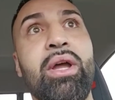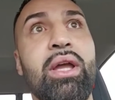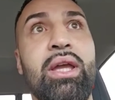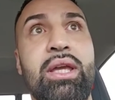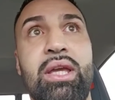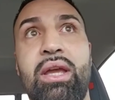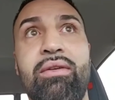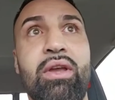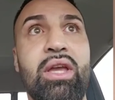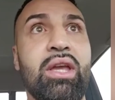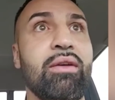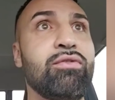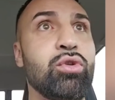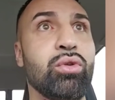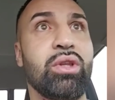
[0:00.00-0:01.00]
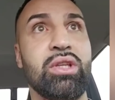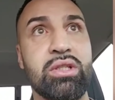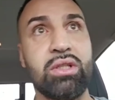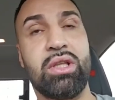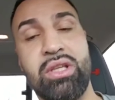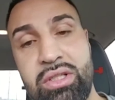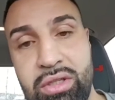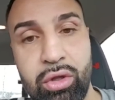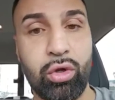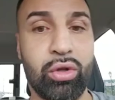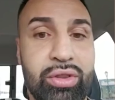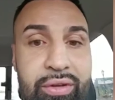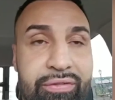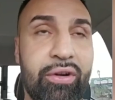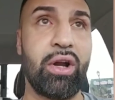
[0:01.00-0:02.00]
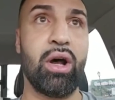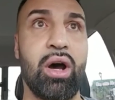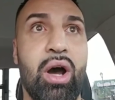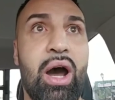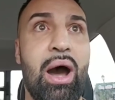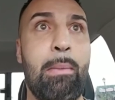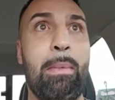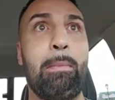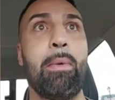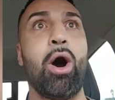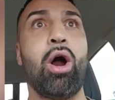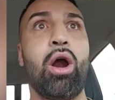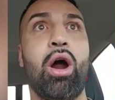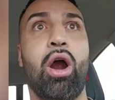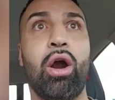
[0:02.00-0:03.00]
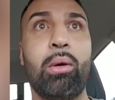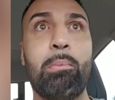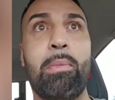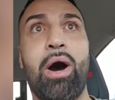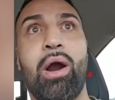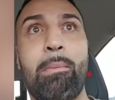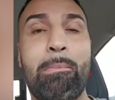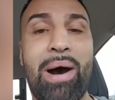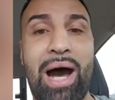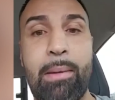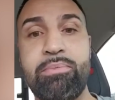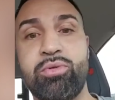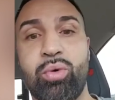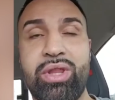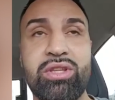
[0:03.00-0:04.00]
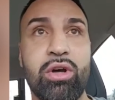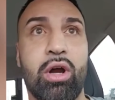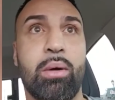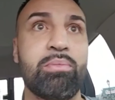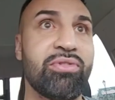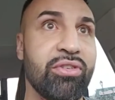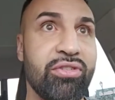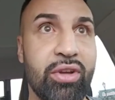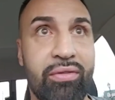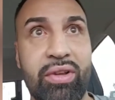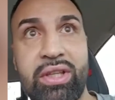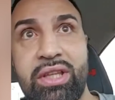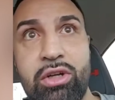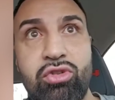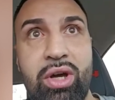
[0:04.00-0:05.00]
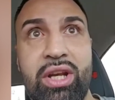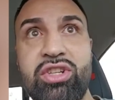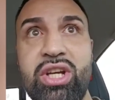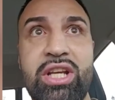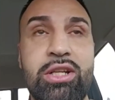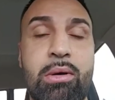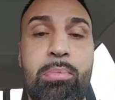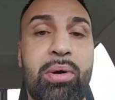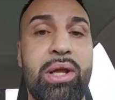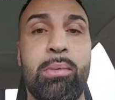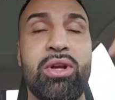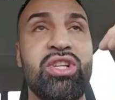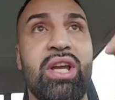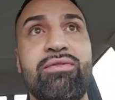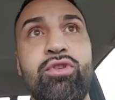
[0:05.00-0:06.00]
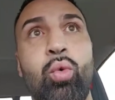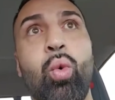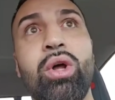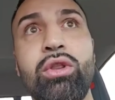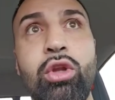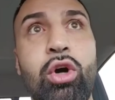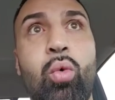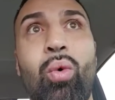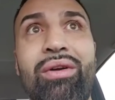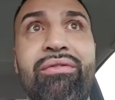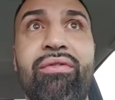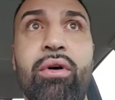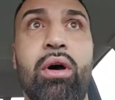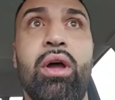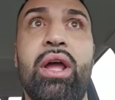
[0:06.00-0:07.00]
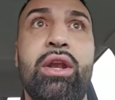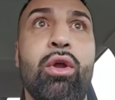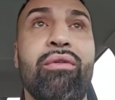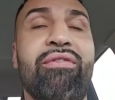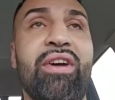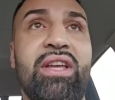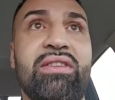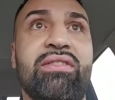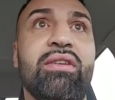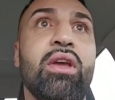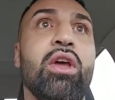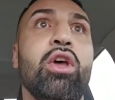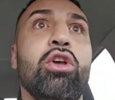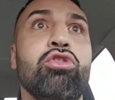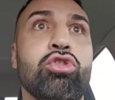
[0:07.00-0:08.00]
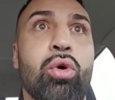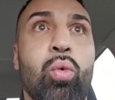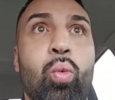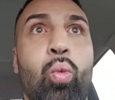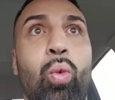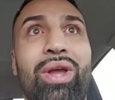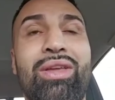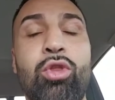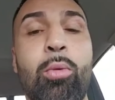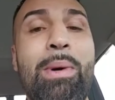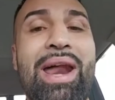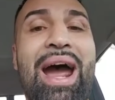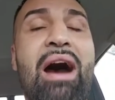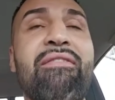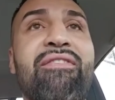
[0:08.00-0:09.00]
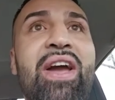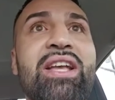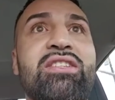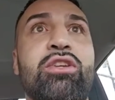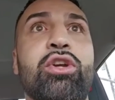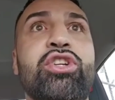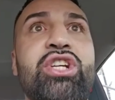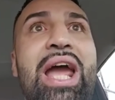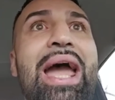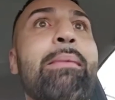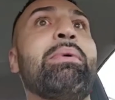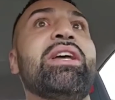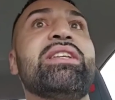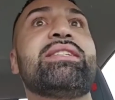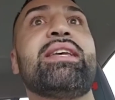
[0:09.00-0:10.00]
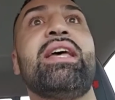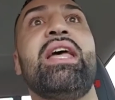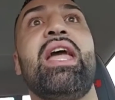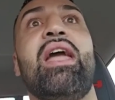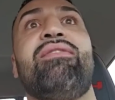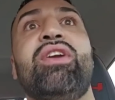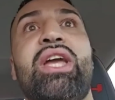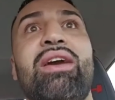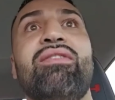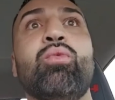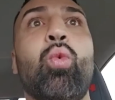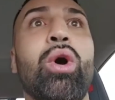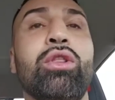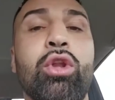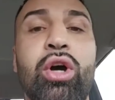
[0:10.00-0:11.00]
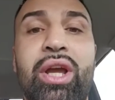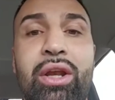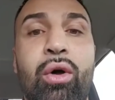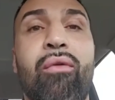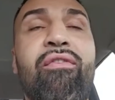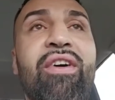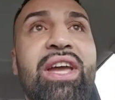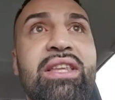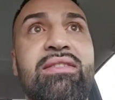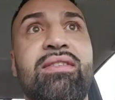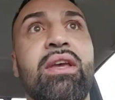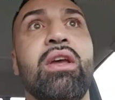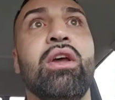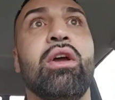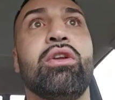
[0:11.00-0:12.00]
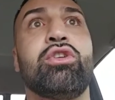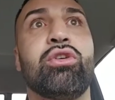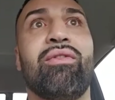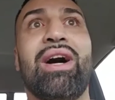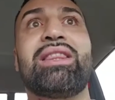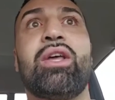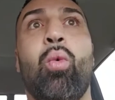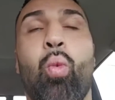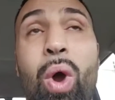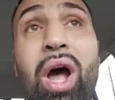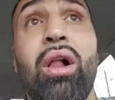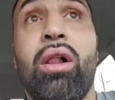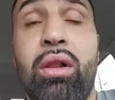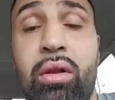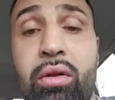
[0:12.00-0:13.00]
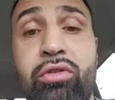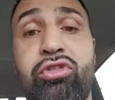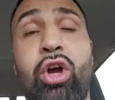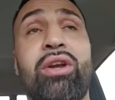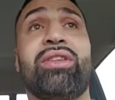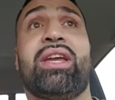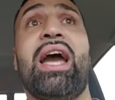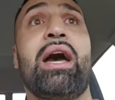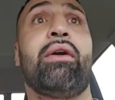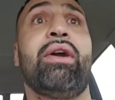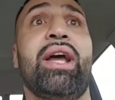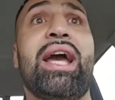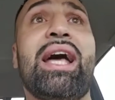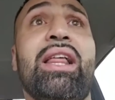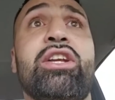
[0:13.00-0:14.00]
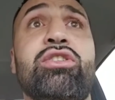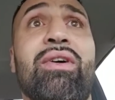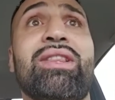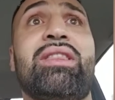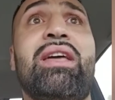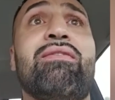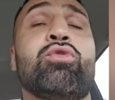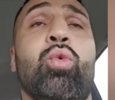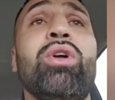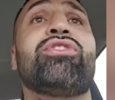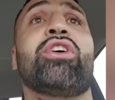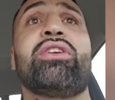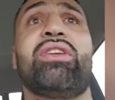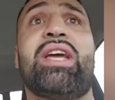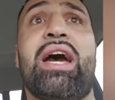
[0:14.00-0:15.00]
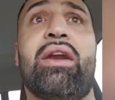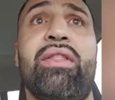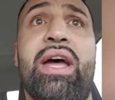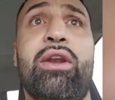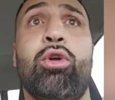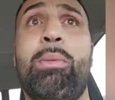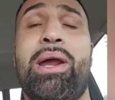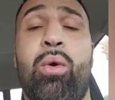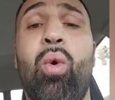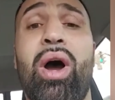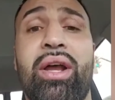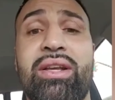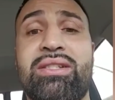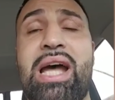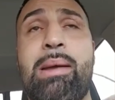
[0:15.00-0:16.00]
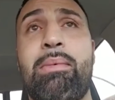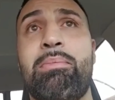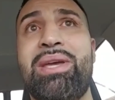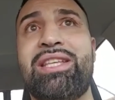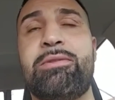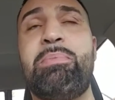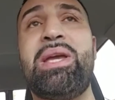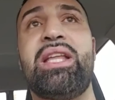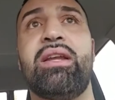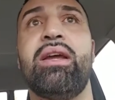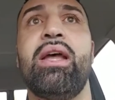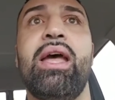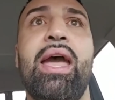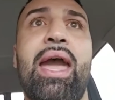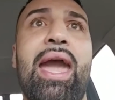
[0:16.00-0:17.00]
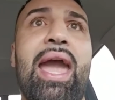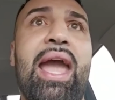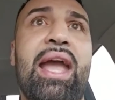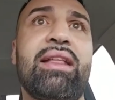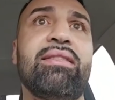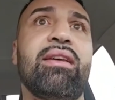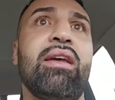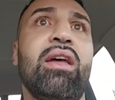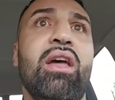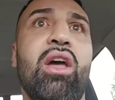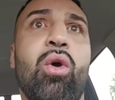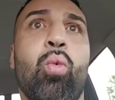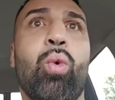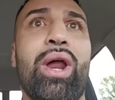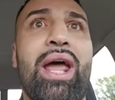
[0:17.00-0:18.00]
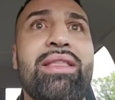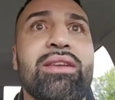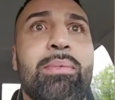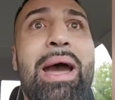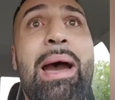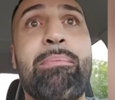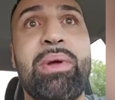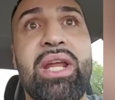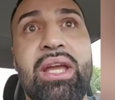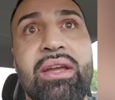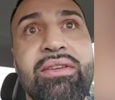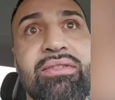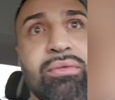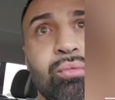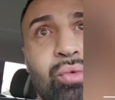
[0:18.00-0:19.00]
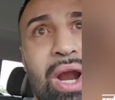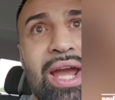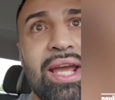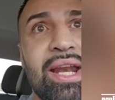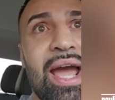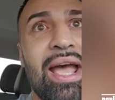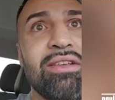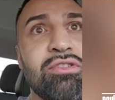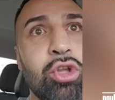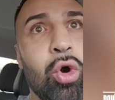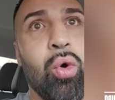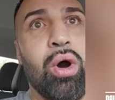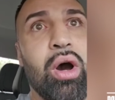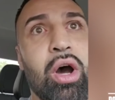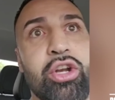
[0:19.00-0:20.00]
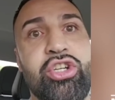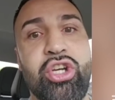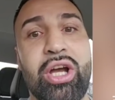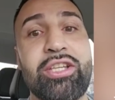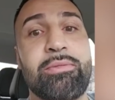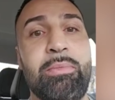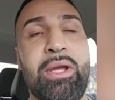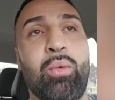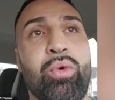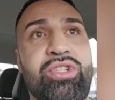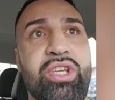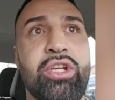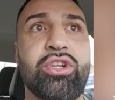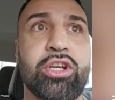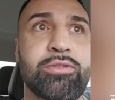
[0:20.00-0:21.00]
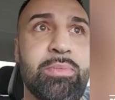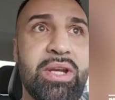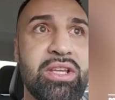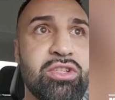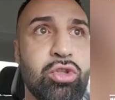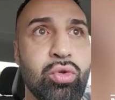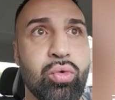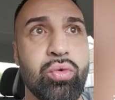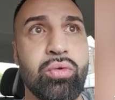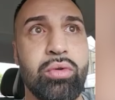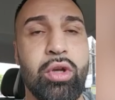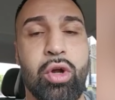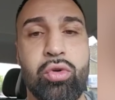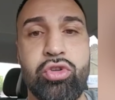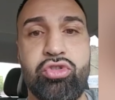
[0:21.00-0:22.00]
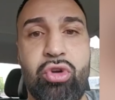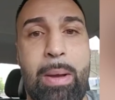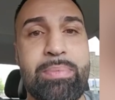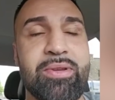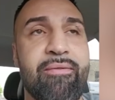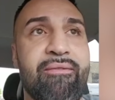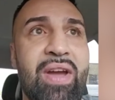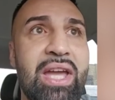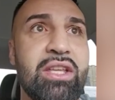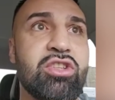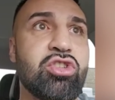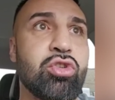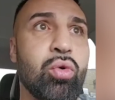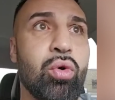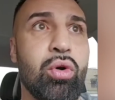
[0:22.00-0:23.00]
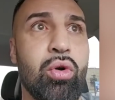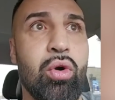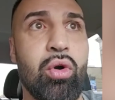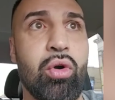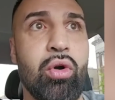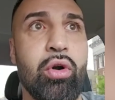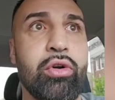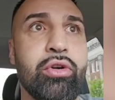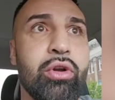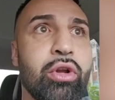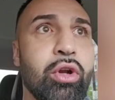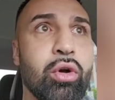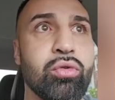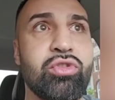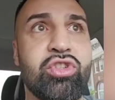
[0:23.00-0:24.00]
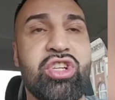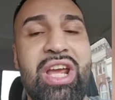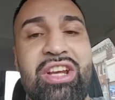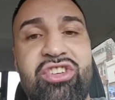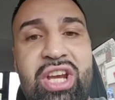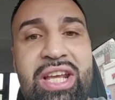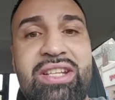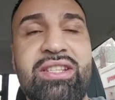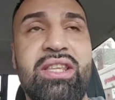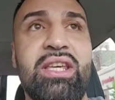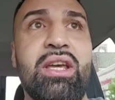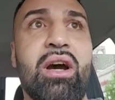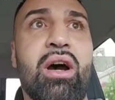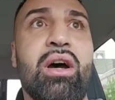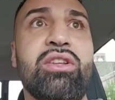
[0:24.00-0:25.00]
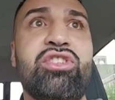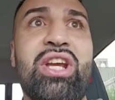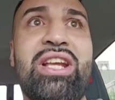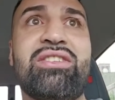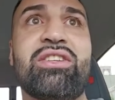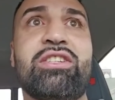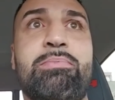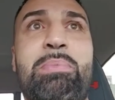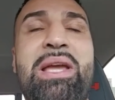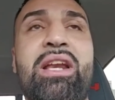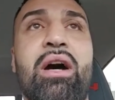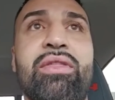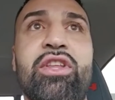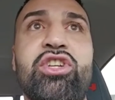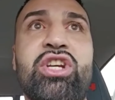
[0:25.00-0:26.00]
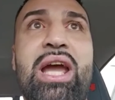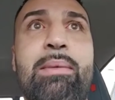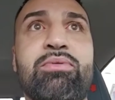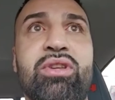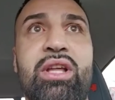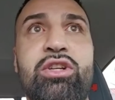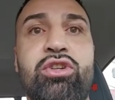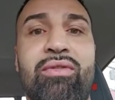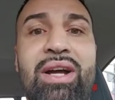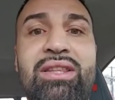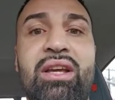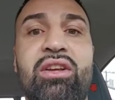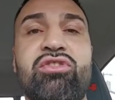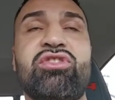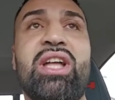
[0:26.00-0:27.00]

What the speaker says: He gives you these little different arm bobs with his arms and stuff like that, trying to change it. But pretty much, he gives you one look, and no feints. So no matter how fast your jab is, if you're given one look and no feints, Gervonta will start to counter it. A guy like Gervonta Davis will start to counter that no matter what, because timing beats speed. And what ends up happening is Ryan has no adjustment, which the adjustment is to, you know, drop some feints or you know, change the speed on the jab so that Gervonta